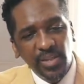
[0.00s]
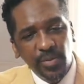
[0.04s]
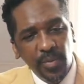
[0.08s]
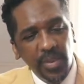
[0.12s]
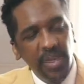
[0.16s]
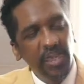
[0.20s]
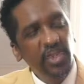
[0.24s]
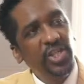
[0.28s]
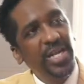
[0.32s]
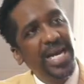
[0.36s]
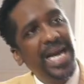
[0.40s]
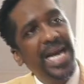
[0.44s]

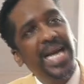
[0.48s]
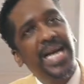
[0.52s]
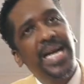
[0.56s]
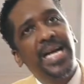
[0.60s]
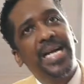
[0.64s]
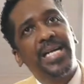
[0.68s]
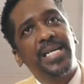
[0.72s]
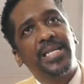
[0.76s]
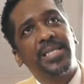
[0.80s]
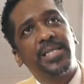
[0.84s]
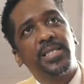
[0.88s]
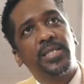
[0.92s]
as much
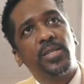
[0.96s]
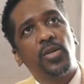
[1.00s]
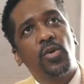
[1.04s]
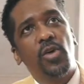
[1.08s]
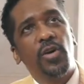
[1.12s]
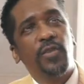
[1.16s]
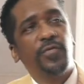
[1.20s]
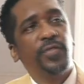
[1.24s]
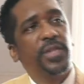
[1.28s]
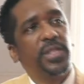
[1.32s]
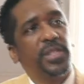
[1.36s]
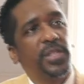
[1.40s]

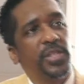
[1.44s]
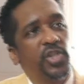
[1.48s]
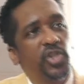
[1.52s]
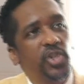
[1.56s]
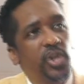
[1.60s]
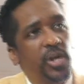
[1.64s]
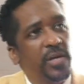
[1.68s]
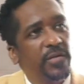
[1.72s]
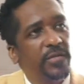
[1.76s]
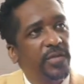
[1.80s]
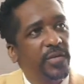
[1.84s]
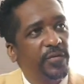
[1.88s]
as
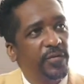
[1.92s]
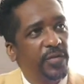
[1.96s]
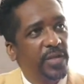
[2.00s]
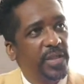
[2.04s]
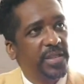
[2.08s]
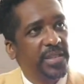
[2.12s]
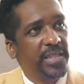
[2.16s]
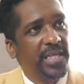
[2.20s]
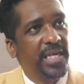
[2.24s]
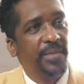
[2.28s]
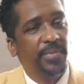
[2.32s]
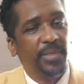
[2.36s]
Officer Chauvin,
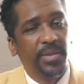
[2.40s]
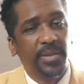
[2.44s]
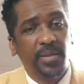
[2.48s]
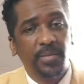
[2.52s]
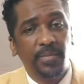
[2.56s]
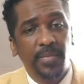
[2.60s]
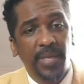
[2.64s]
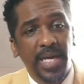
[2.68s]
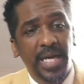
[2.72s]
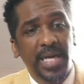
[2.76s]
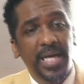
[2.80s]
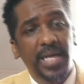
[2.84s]
for
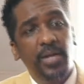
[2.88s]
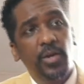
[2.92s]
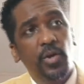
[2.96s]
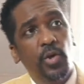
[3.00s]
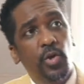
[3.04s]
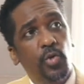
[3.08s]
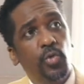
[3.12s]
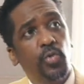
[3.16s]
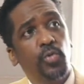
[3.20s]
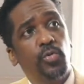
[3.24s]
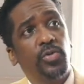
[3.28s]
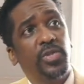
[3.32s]
example, the
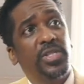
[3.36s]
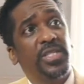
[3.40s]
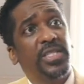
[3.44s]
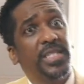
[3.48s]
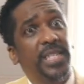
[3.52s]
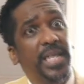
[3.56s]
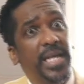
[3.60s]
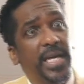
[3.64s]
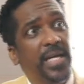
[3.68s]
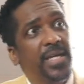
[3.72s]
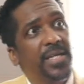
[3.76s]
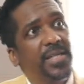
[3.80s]
man who
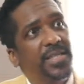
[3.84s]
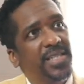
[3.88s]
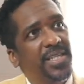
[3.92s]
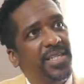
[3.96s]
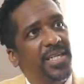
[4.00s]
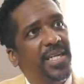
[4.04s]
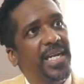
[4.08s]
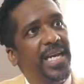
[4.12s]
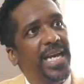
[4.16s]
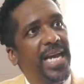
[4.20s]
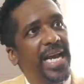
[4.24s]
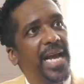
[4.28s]
stared
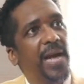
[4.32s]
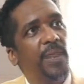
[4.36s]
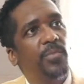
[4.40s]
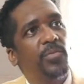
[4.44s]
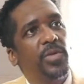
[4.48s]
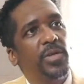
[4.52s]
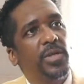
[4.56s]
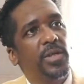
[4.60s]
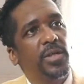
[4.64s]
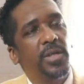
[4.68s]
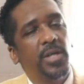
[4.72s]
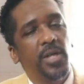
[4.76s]
into the
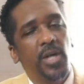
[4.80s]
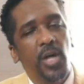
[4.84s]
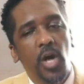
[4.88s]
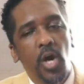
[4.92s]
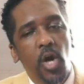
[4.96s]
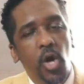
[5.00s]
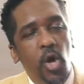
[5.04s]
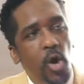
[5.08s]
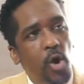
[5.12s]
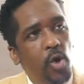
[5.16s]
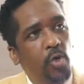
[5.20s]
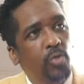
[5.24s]
camera
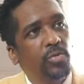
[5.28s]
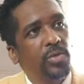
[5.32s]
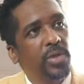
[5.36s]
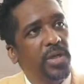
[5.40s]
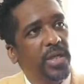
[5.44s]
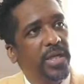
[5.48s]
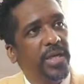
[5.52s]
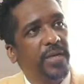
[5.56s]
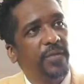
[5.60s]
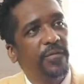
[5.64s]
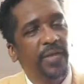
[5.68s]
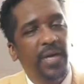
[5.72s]

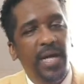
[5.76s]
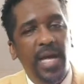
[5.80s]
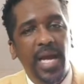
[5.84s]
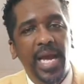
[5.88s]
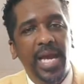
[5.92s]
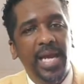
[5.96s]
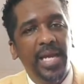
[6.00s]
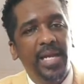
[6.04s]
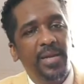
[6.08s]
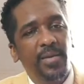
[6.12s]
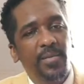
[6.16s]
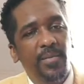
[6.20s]
coldly
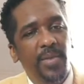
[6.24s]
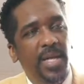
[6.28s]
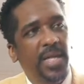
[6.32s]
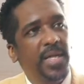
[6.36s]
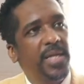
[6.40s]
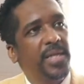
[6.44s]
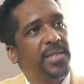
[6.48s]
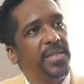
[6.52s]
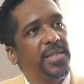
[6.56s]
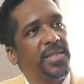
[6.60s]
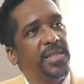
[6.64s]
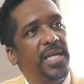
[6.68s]
for 8
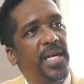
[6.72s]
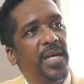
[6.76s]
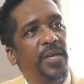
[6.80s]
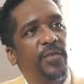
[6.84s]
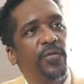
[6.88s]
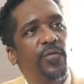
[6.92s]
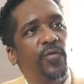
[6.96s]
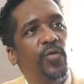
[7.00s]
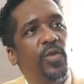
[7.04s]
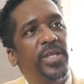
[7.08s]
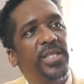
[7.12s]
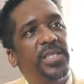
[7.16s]

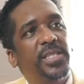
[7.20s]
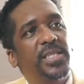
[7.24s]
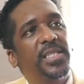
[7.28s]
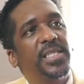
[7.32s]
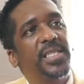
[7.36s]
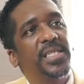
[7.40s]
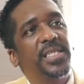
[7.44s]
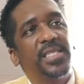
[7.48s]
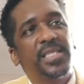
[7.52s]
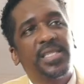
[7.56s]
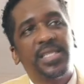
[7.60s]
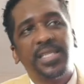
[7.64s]
minutes and
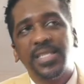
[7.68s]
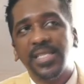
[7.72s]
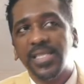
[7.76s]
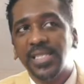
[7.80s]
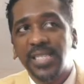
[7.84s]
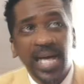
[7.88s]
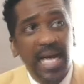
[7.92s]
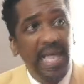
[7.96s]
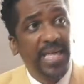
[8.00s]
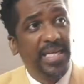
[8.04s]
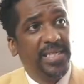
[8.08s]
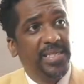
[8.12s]

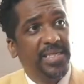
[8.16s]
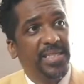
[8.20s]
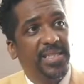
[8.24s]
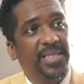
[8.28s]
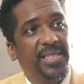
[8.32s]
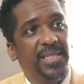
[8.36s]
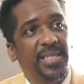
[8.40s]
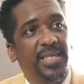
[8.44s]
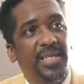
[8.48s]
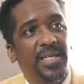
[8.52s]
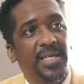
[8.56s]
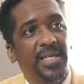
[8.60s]
46
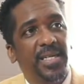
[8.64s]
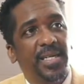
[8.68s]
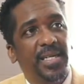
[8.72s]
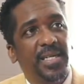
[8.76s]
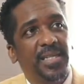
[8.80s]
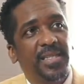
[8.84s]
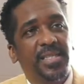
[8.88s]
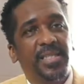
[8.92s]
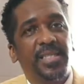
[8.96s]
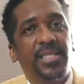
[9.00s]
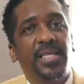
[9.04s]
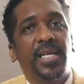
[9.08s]
seconds,
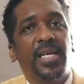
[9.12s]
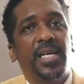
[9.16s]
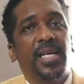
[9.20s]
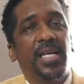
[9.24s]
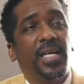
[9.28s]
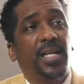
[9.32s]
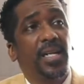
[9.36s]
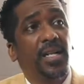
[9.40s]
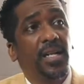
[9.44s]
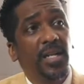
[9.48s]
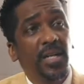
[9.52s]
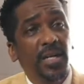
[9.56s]

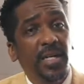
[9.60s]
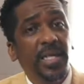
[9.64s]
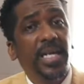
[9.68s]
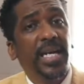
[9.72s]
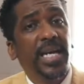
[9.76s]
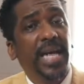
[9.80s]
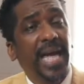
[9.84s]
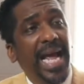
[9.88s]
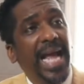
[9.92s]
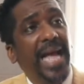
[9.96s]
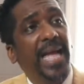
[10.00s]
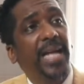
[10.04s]

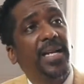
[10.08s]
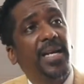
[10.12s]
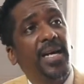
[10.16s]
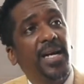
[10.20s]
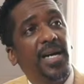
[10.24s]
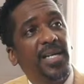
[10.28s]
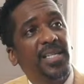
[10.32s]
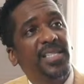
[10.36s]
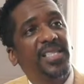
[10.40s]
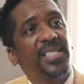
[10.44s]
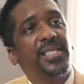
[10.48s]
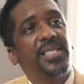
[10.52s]
looking
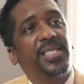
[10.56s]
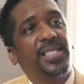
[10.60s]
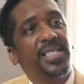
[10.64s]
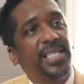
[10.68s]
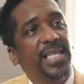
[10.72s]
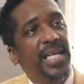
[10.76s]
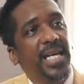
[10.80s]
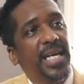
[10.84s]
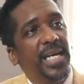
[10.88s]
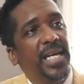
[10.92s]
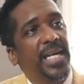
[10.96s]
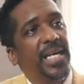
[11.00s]
at
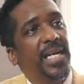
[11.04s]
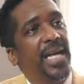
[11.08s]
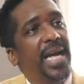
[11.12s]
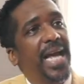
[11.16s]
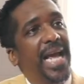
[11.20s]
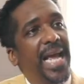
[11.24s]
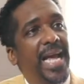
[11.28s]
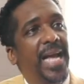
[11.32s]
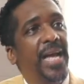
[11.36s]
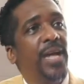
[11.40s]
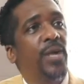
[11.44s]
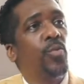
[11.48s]
us
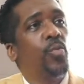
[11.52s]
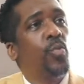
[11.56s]
saying,